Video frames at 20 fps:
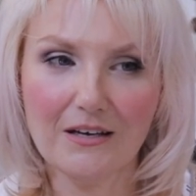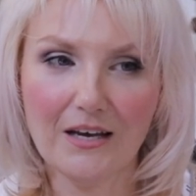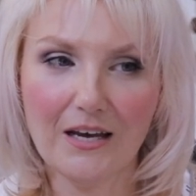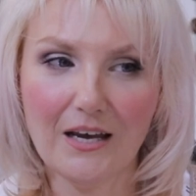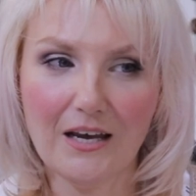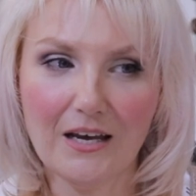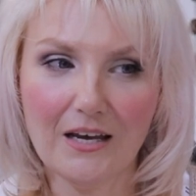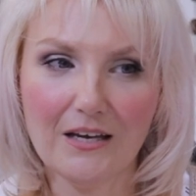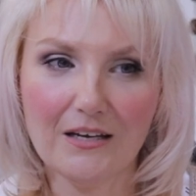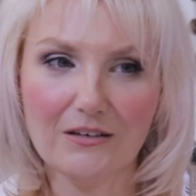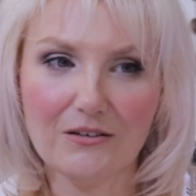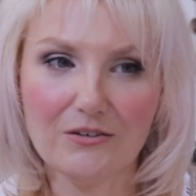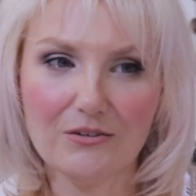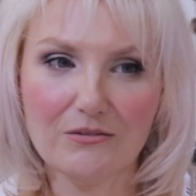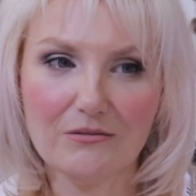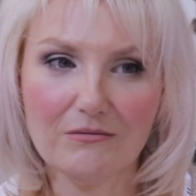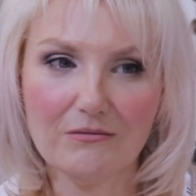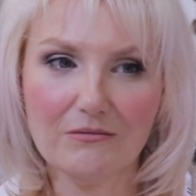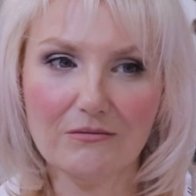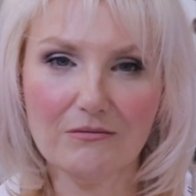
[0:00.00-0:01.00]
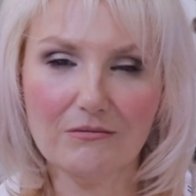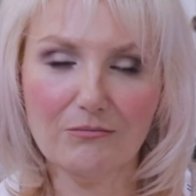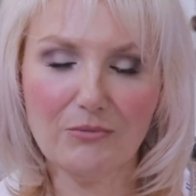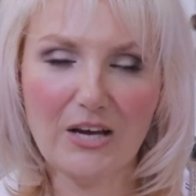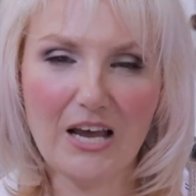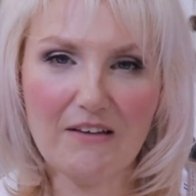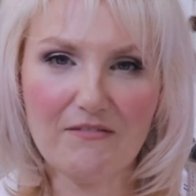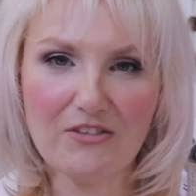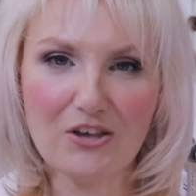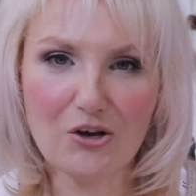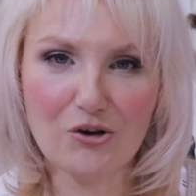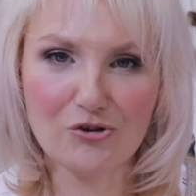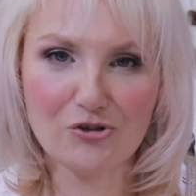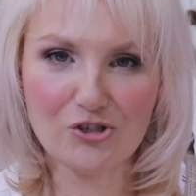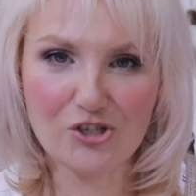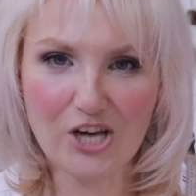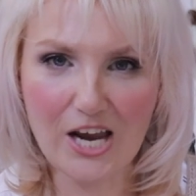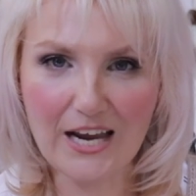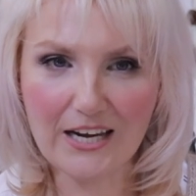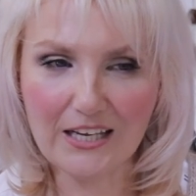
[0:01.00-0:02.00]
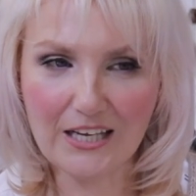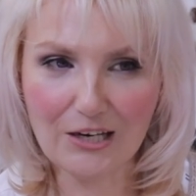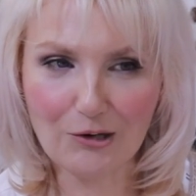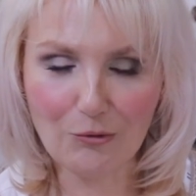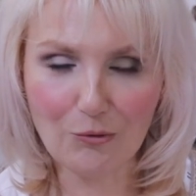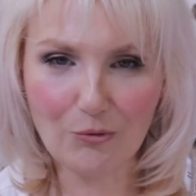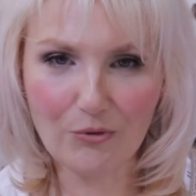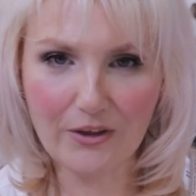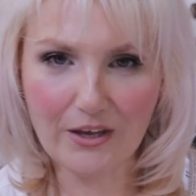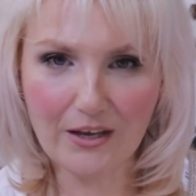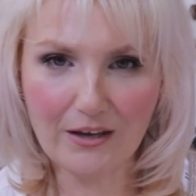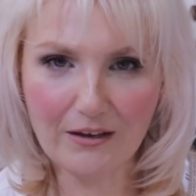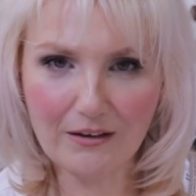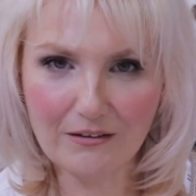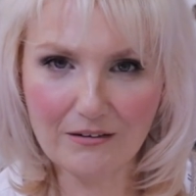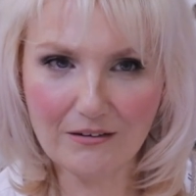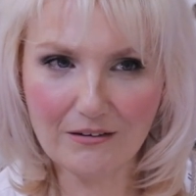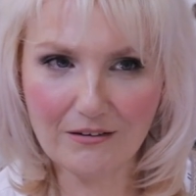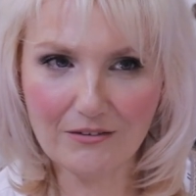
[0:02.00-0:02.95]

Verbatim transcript: And we had the odd chat here or there.